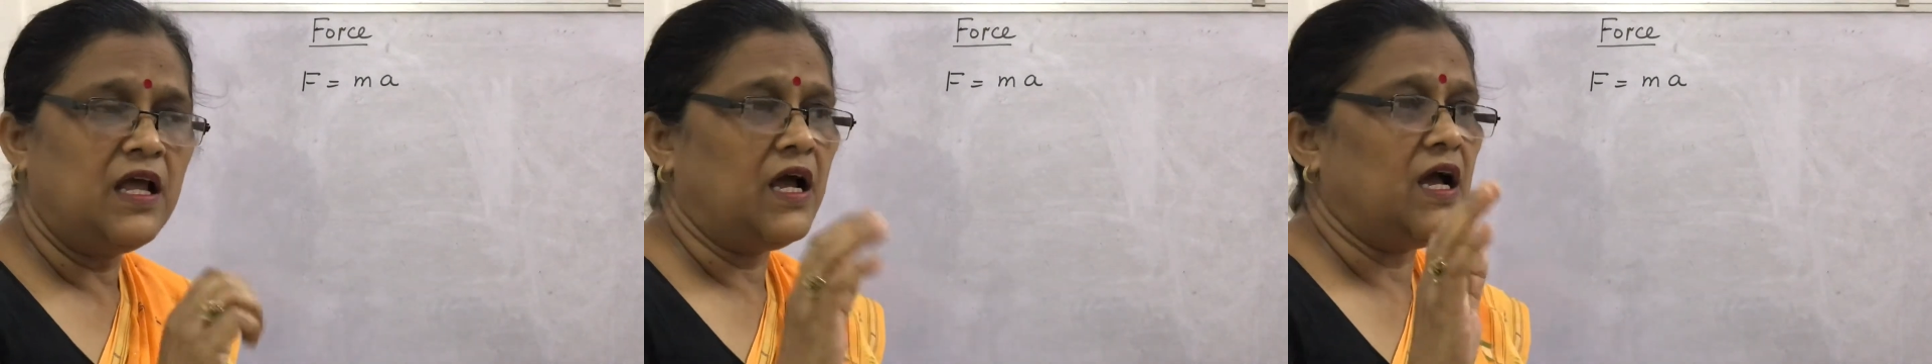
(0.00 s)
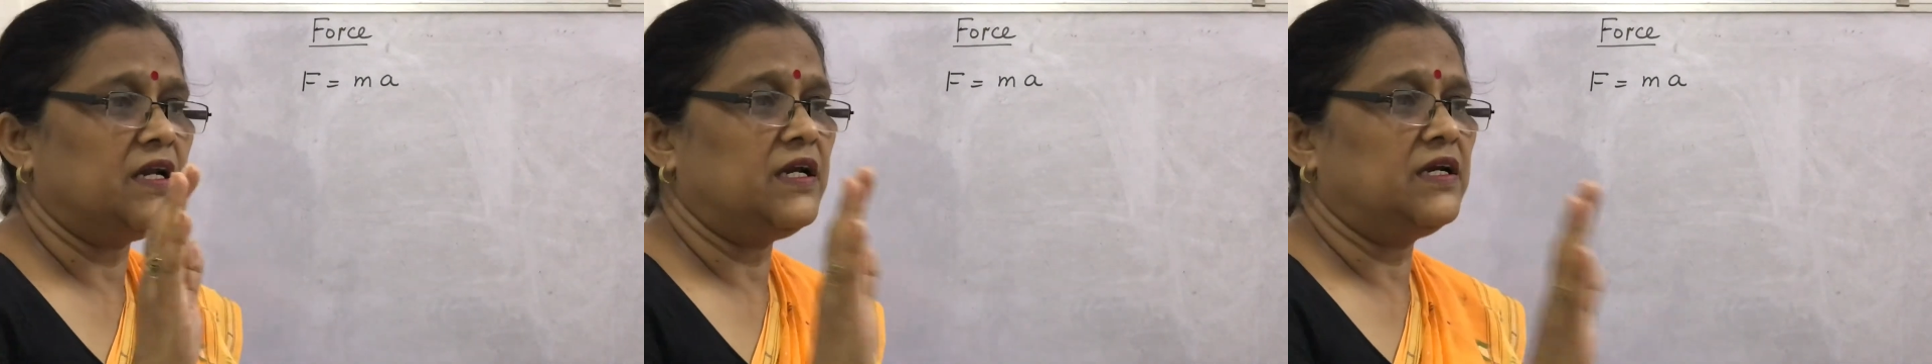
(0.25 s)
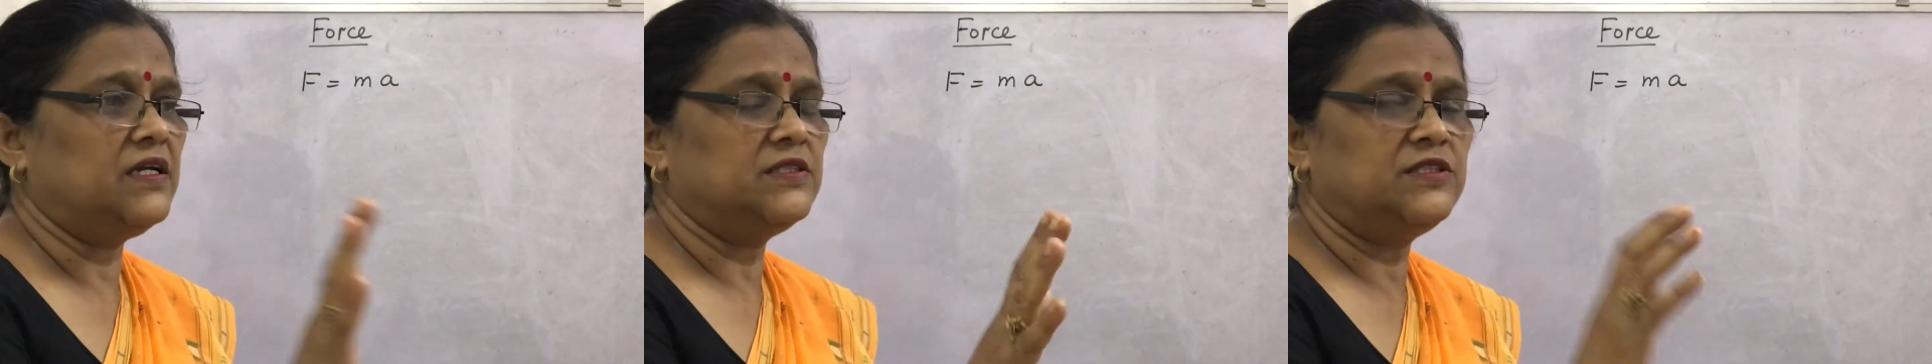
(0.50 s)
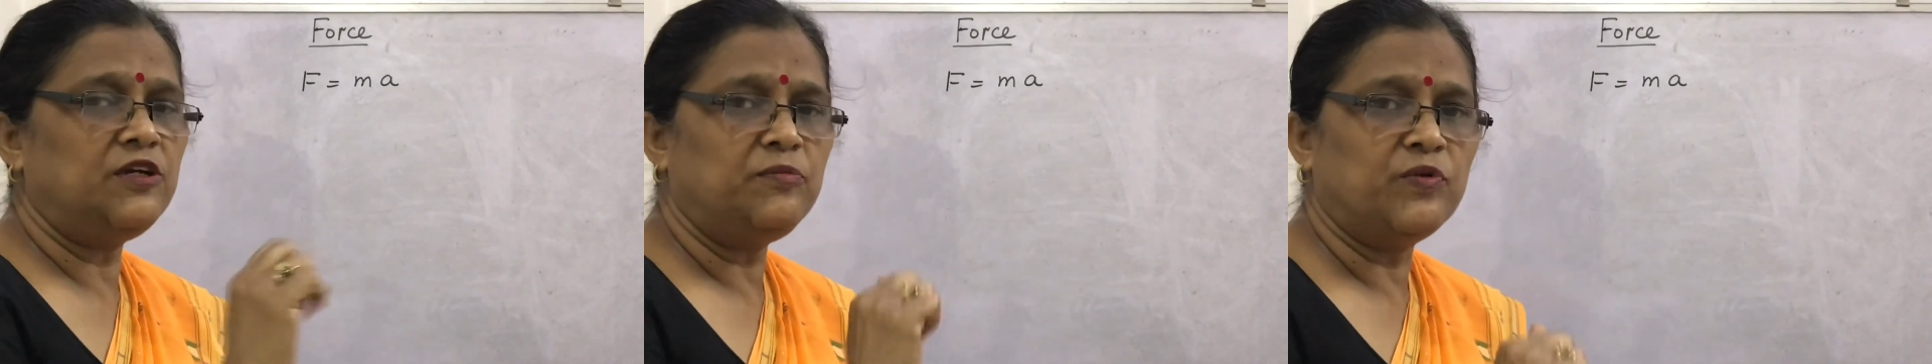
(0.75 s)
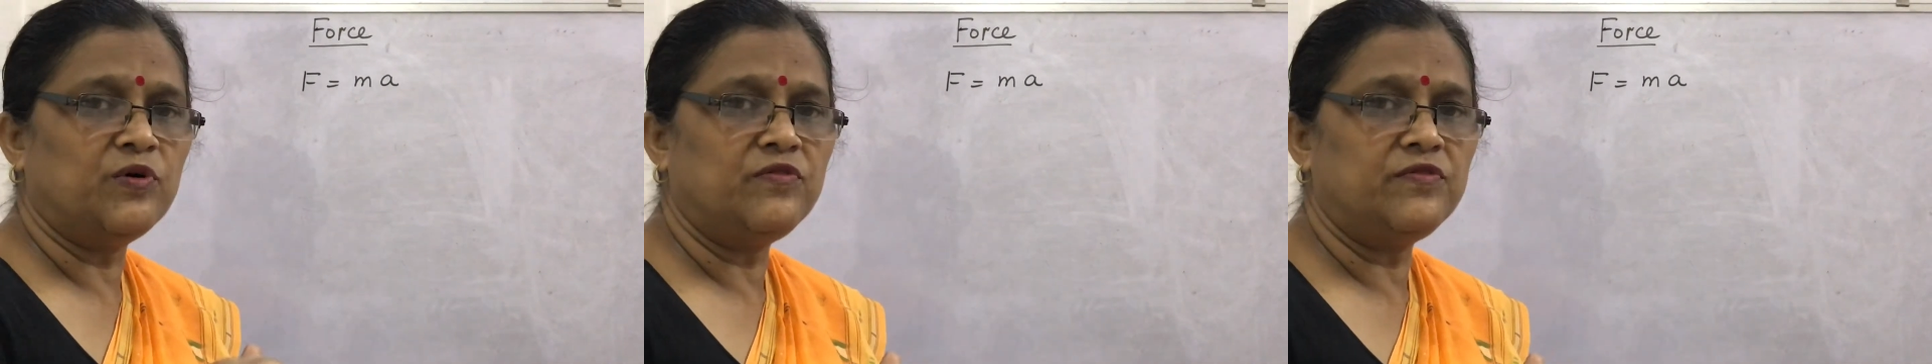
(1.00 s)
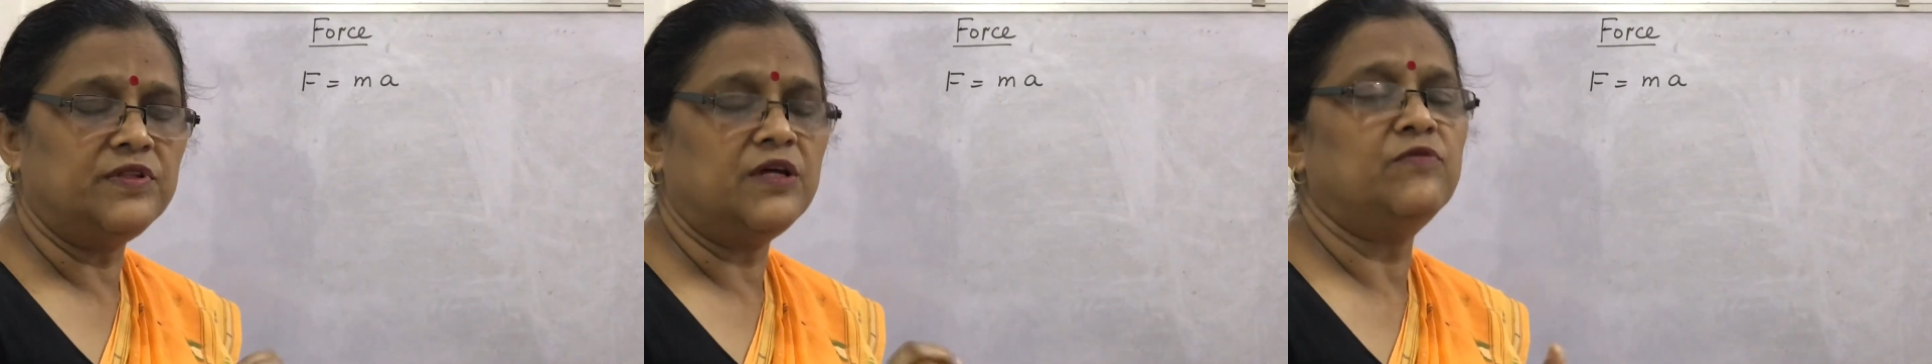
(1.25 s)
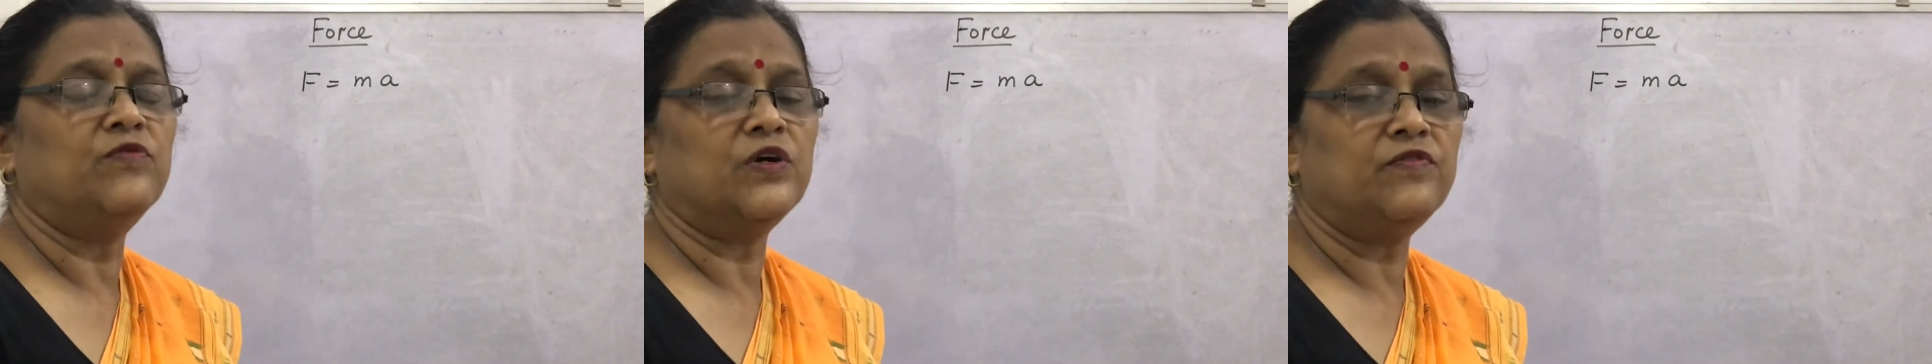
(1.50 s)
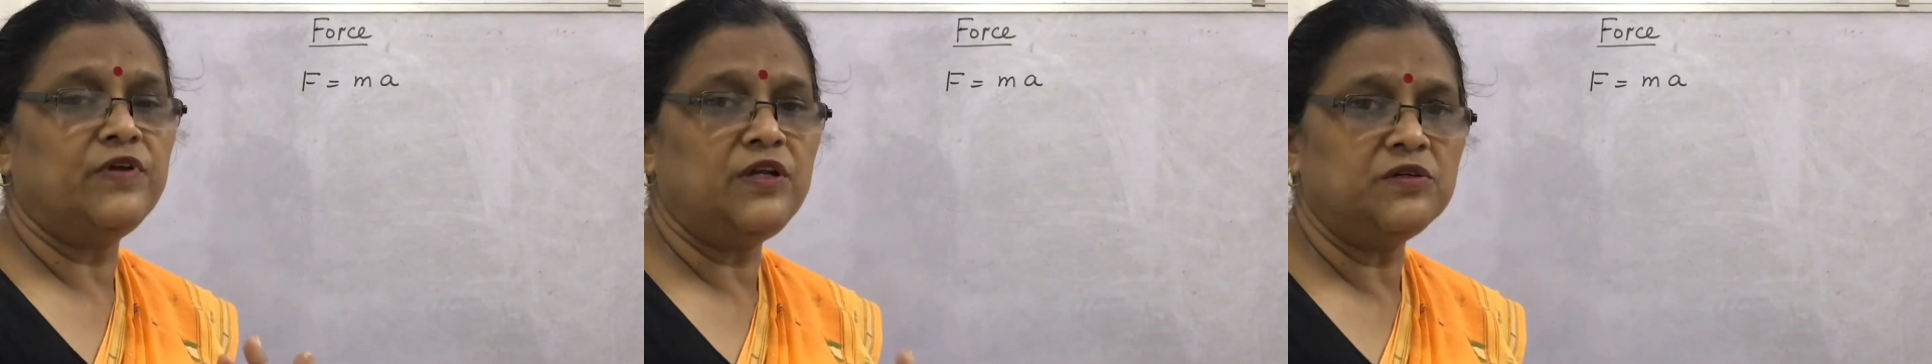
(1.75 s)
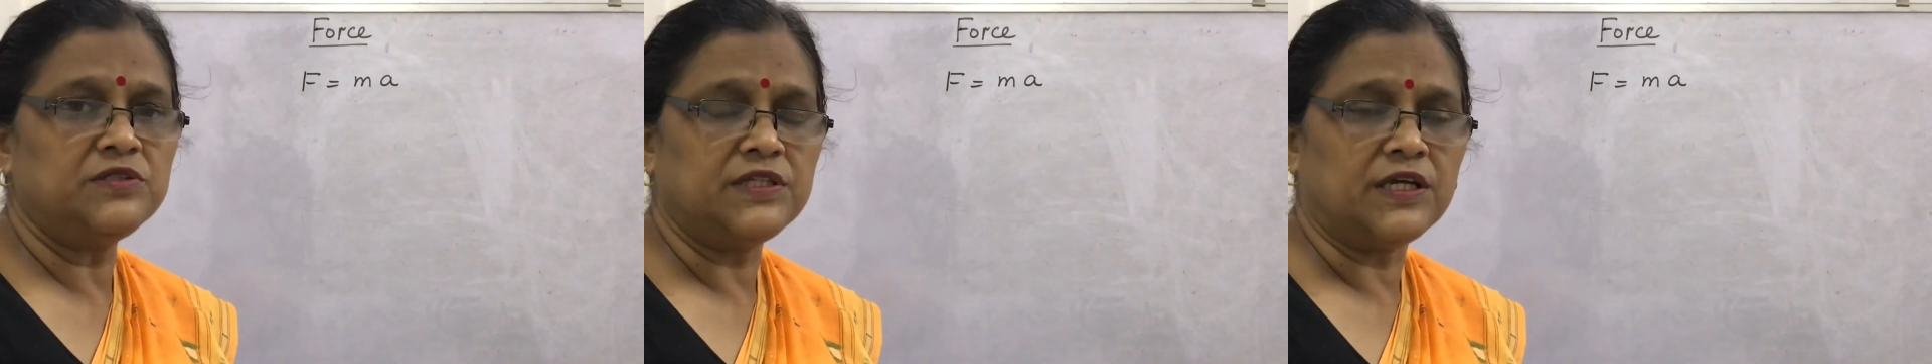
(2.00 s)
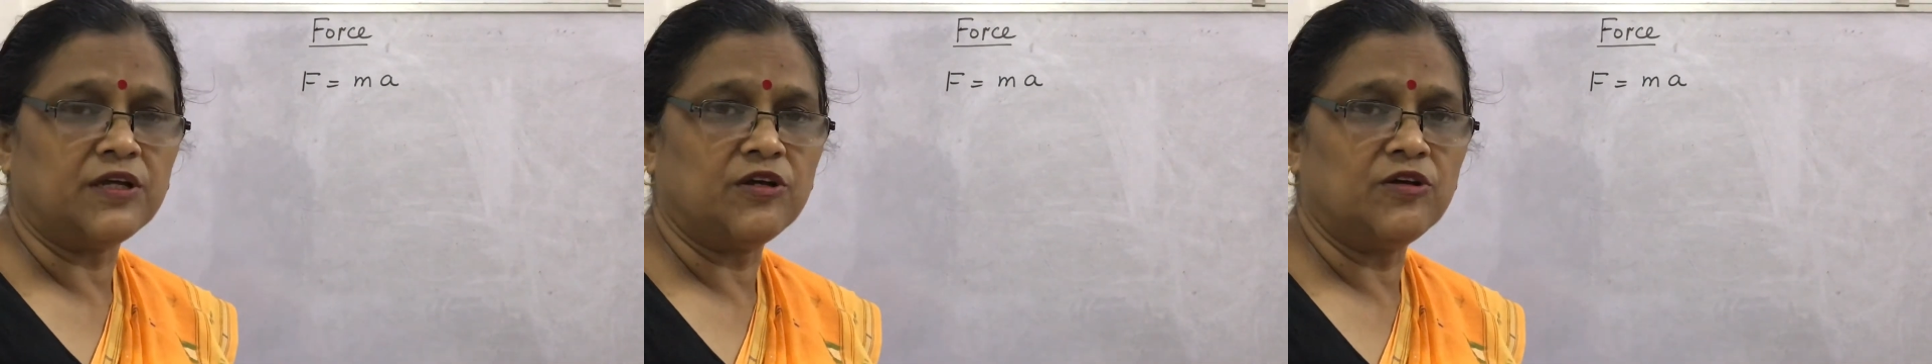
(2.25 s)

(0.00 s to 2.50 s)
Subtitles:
and it doesn't move, then what will you say?